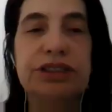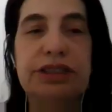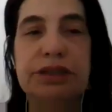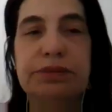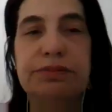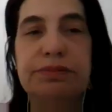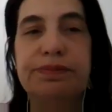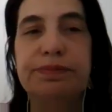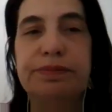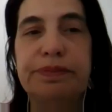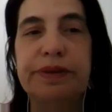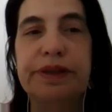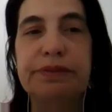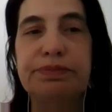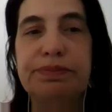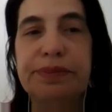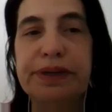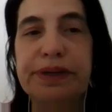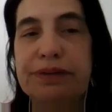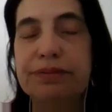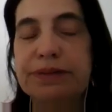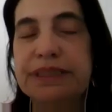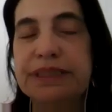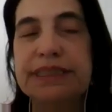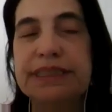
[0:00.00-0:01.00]
just the
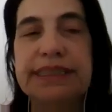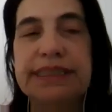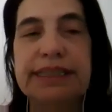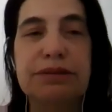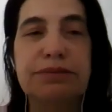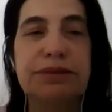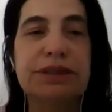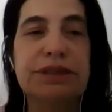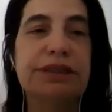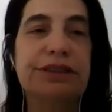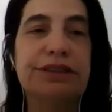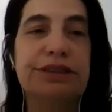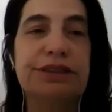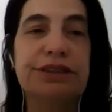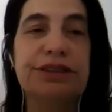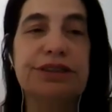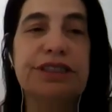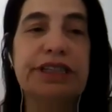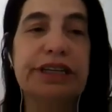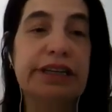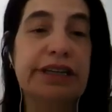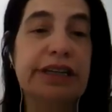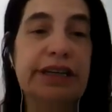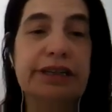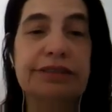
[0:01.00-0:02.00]
baby steps that you
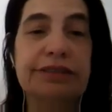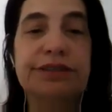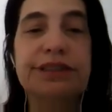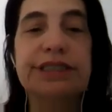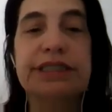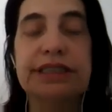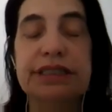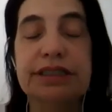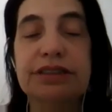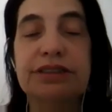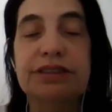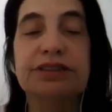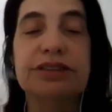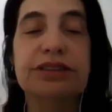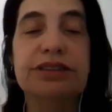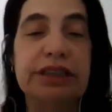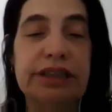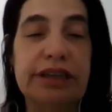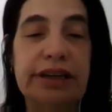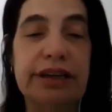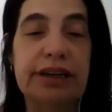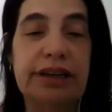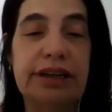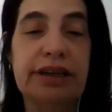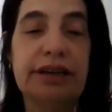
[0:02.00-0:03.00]
take every single
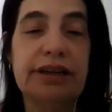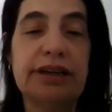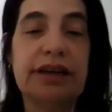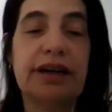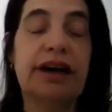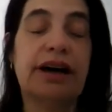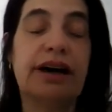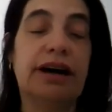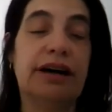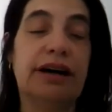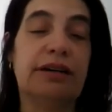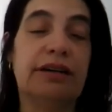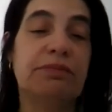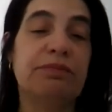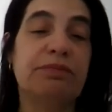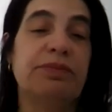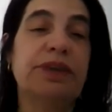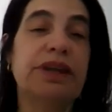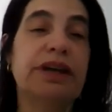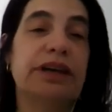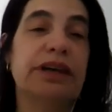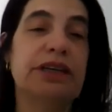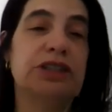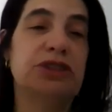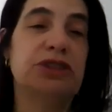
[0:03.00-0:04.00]
day
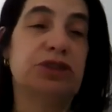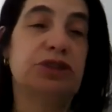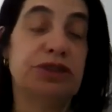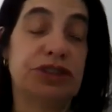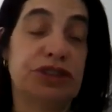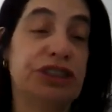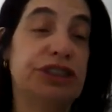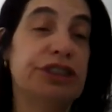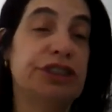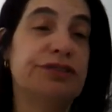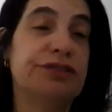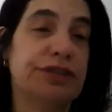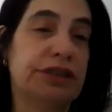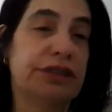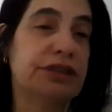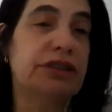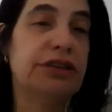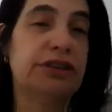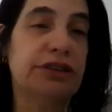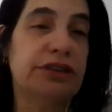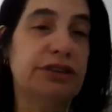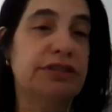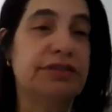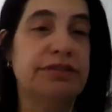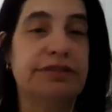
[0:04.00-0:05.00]
to achieve the
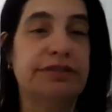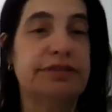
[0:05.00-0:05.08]
goal.